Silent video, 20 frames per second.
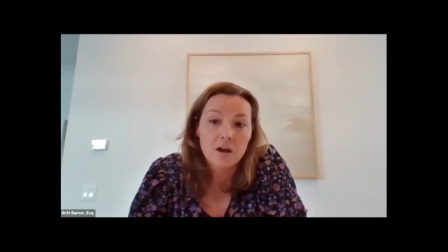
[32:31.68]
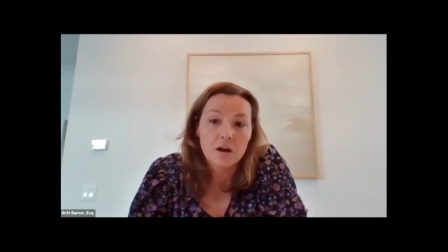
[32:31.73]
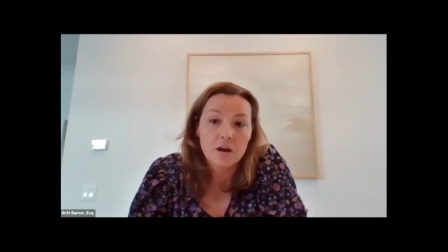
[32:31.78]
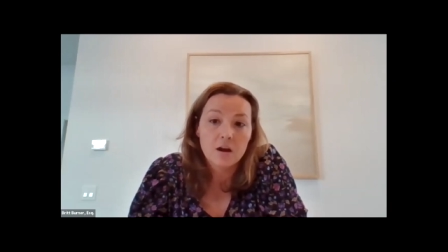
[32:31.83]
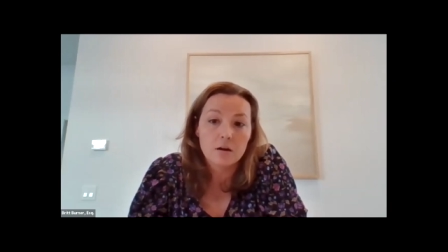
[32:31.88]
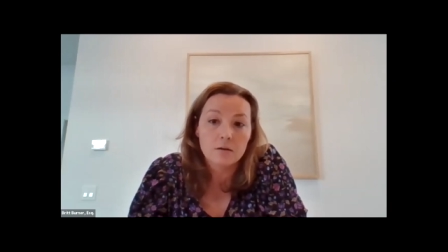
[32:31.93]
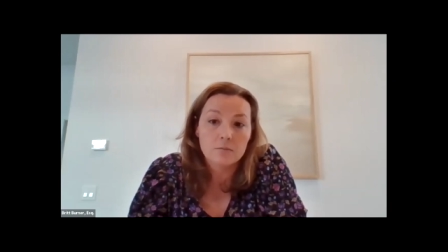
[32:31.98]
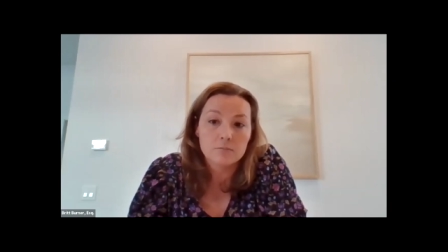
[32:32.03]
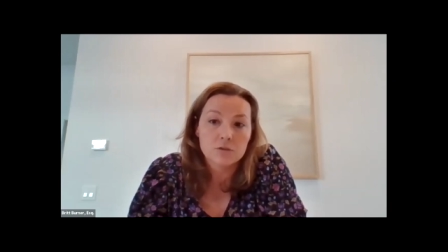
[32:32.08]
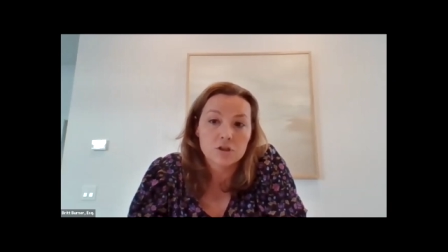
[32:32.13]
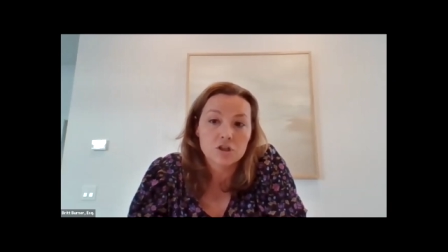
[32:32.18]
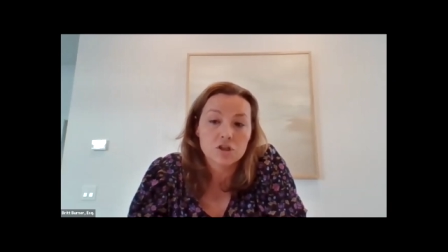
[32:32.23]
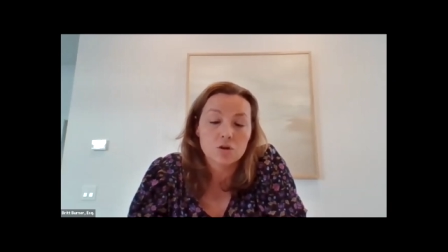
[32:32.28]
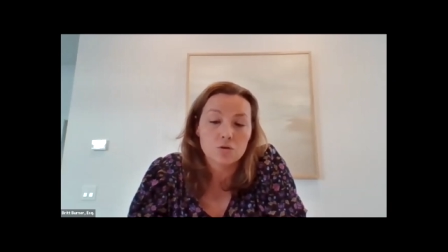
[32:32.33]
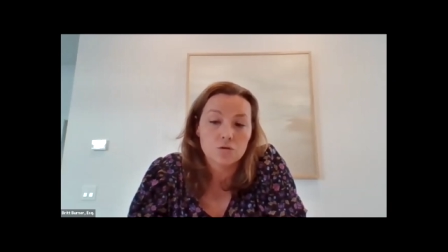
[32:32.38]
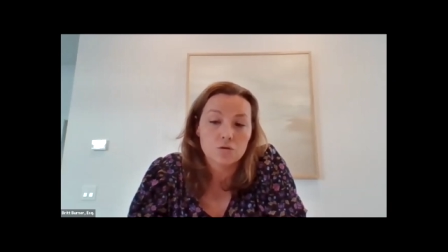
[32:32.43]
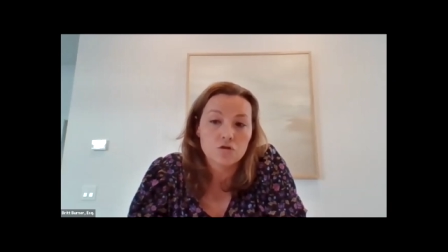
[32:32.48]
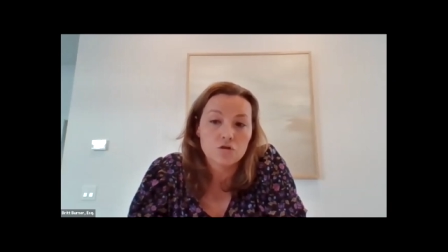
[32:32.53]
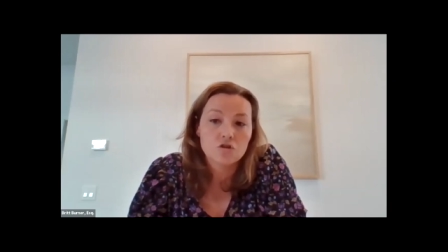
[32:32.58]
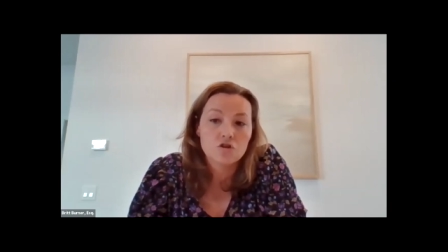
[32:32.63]
Um,
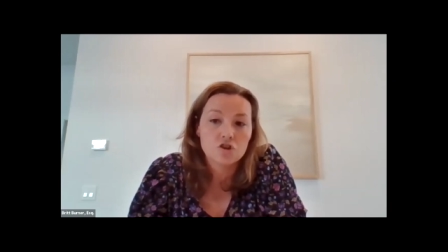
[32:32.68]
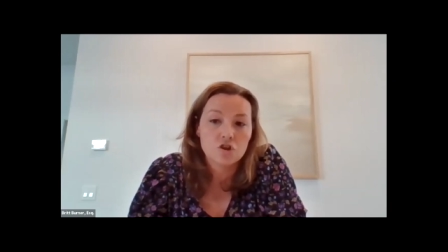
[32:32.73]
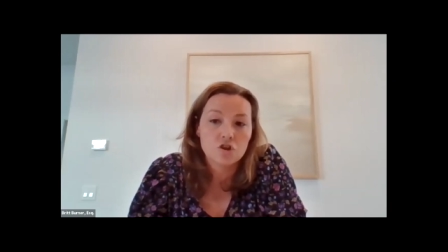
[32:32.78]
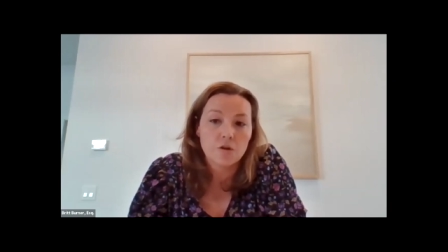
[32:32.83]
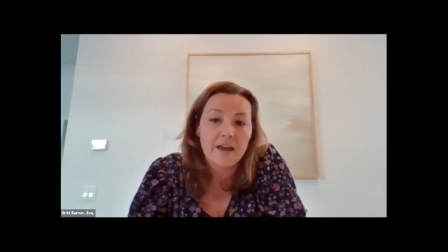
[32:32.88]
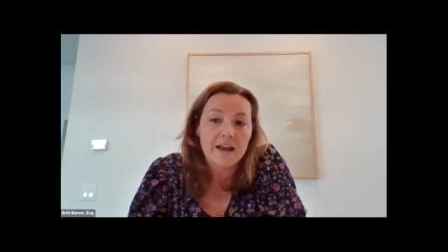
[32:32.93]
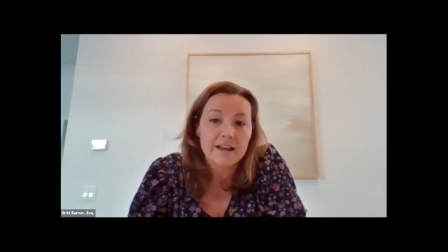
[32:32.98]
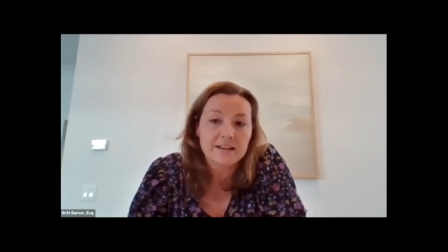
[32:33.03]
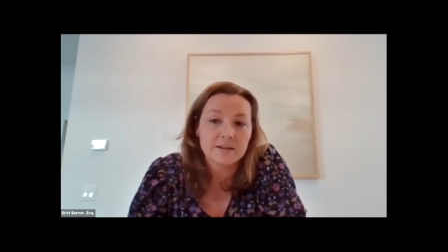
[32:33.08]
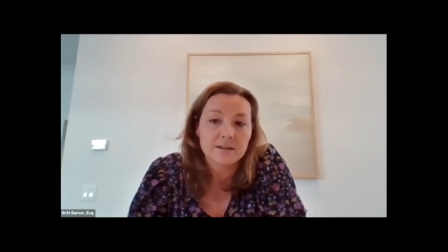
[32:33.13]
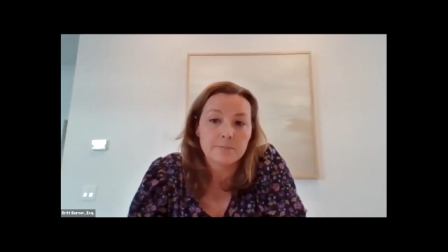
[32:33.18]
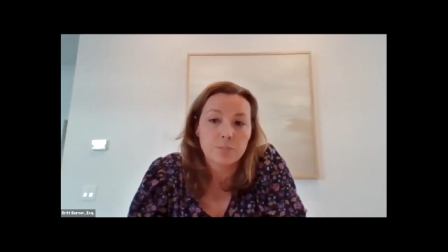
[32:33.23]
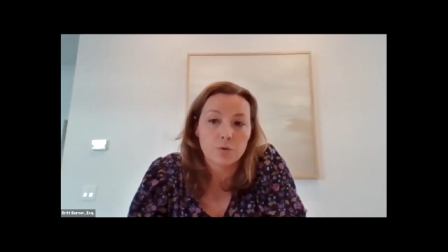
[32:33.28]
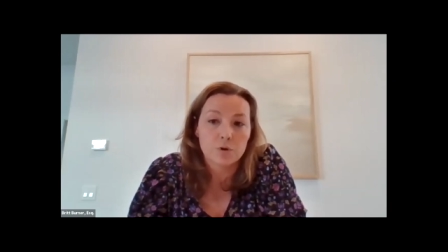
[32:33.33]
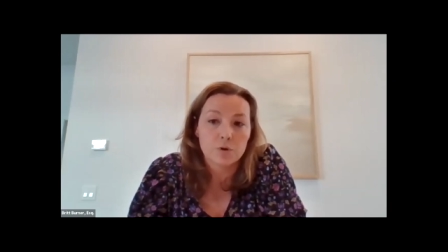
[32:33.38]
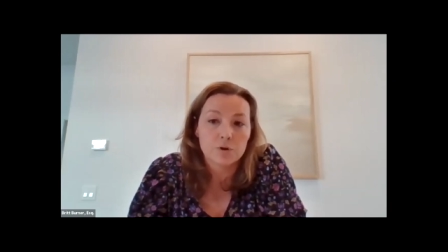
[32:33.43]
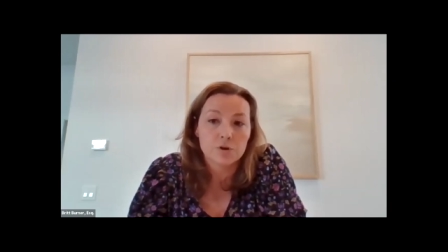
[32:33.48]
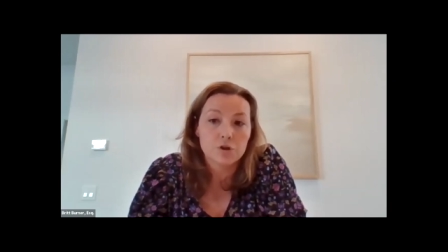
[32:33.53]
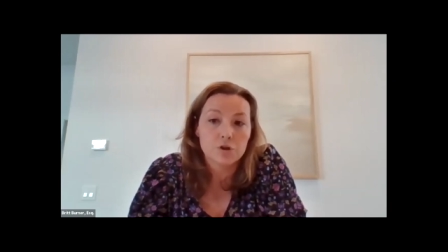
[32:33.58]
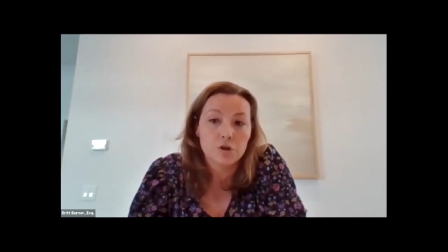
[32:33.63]
so, so that's
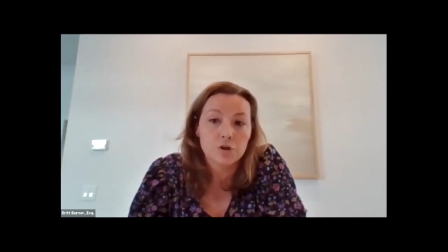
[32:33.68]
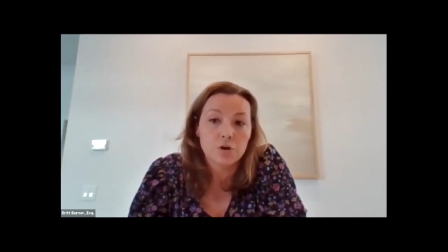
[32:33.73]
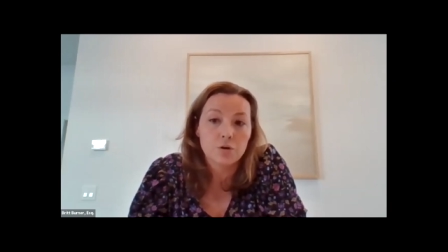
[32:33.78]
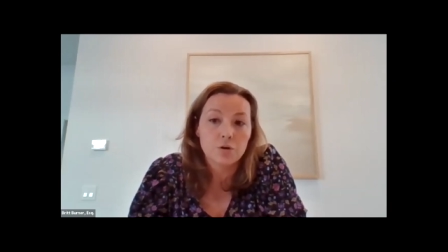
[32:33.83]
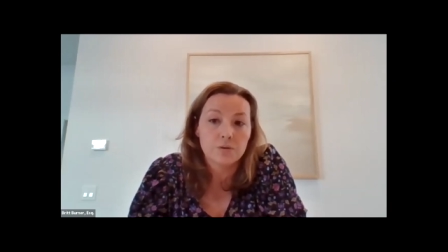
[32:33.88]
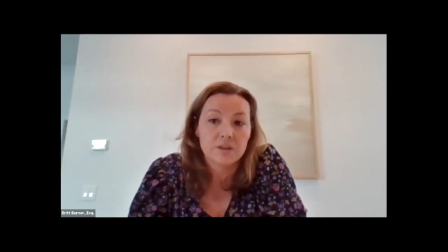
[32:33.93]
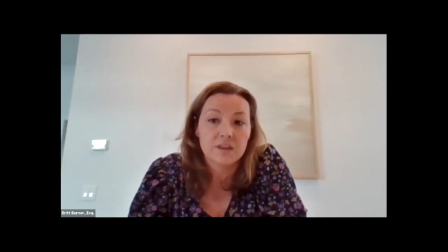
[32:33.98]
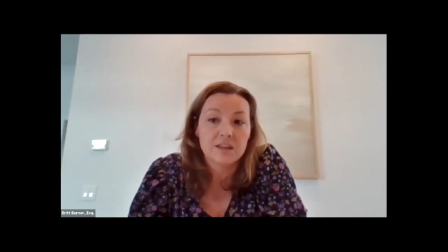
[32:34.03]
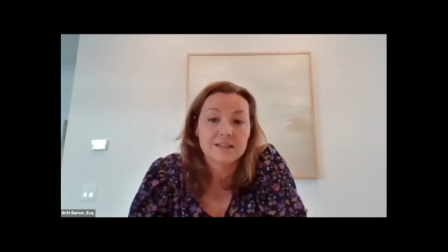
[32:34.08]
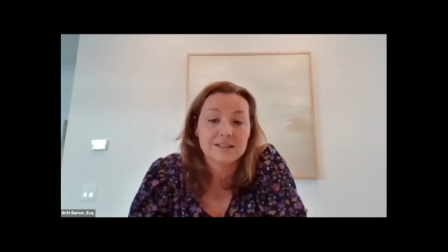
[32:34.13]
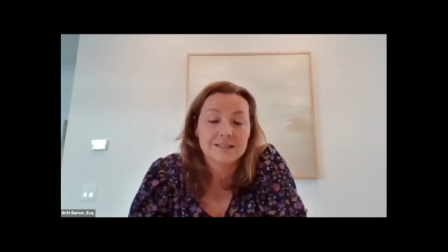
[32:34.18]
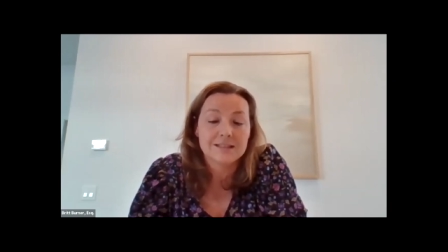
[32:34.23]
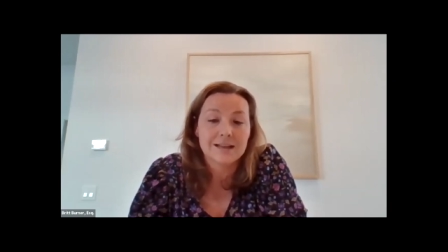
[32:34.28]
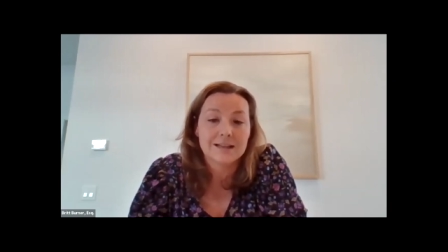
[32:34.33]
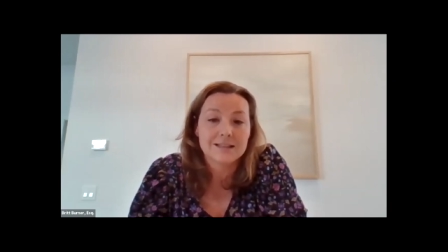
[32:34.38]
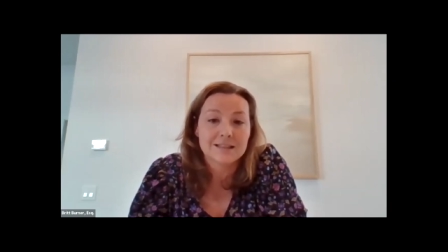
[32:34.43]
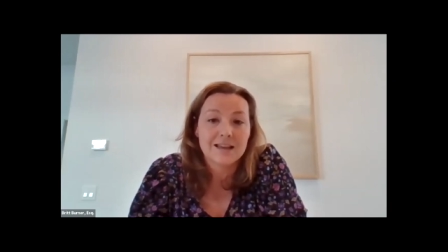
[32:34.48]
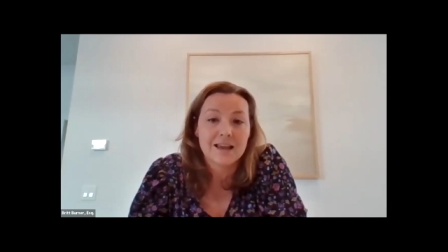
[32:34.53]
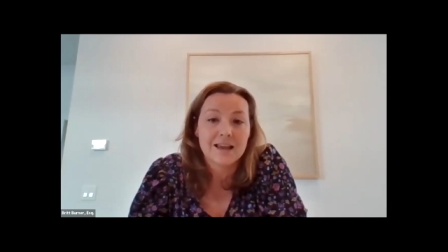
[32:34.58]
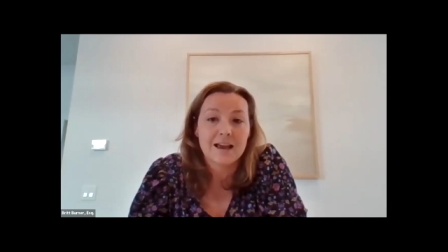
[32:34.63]
important to note. This
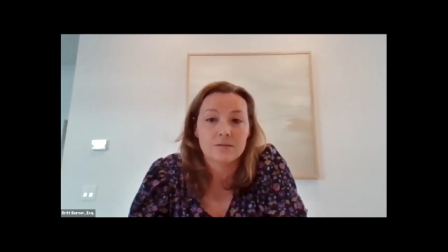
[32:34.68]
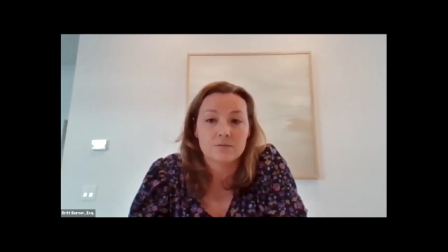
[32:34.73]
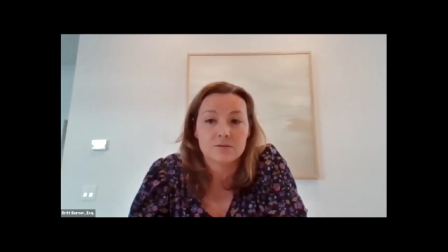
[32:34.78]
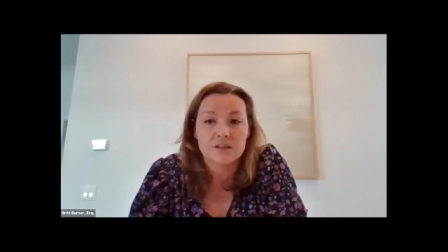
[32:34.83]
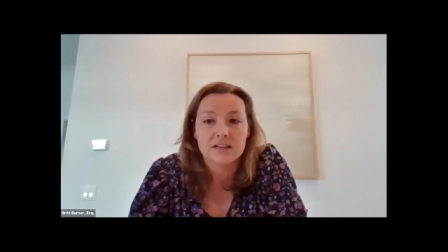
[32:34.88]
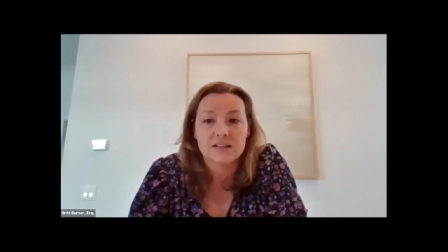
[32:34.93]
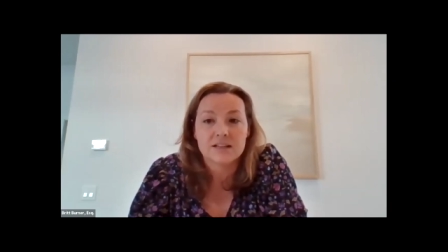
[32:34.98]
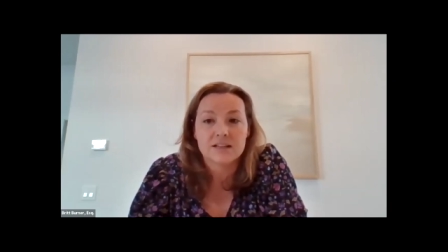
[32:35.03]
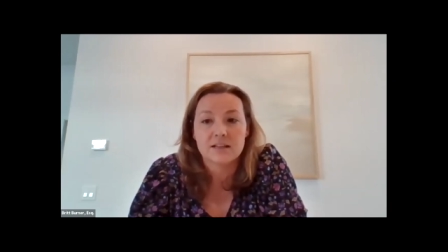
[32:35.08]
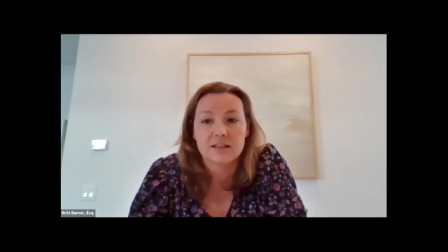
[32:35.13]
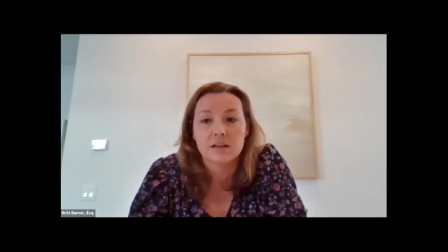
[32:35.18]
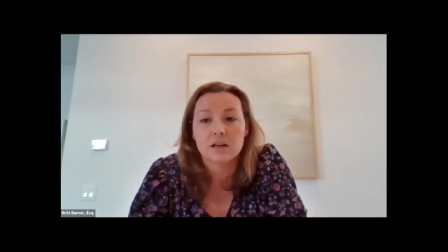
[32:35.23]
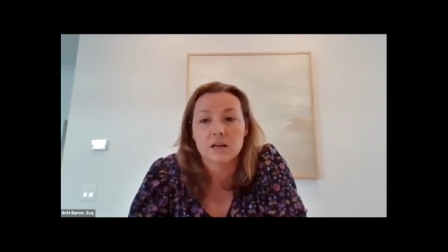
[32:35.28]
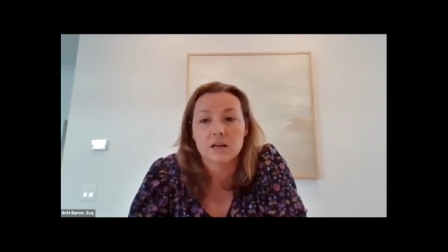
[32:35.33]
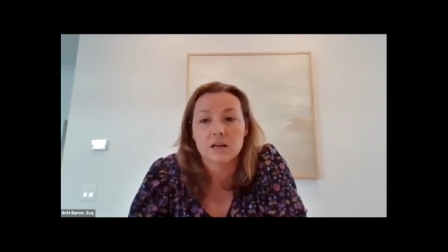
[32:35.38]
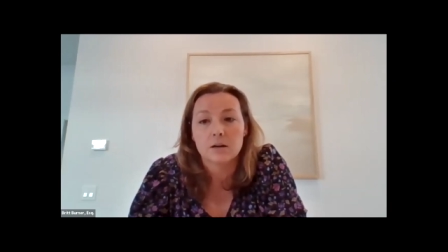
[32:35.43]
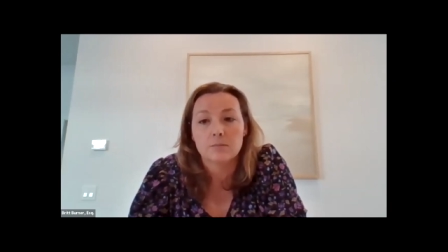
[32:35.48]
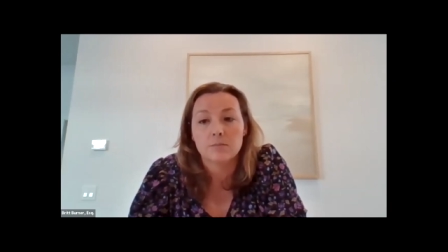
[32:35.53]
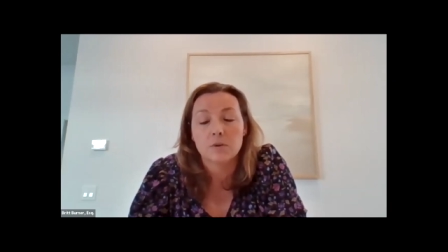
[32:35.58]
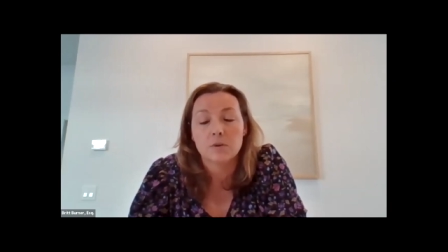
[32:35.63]
does count as
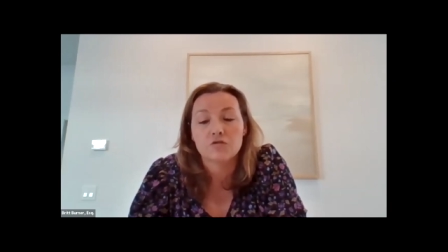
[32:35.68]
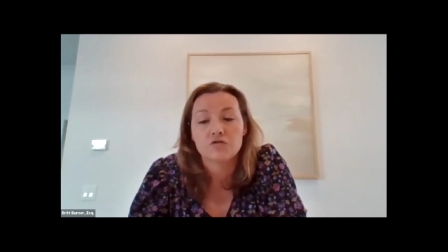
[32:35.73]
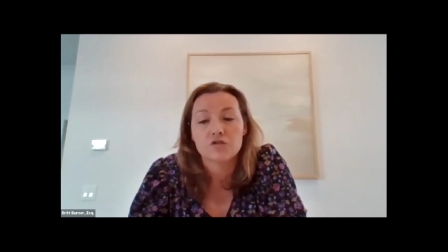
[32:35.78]
income.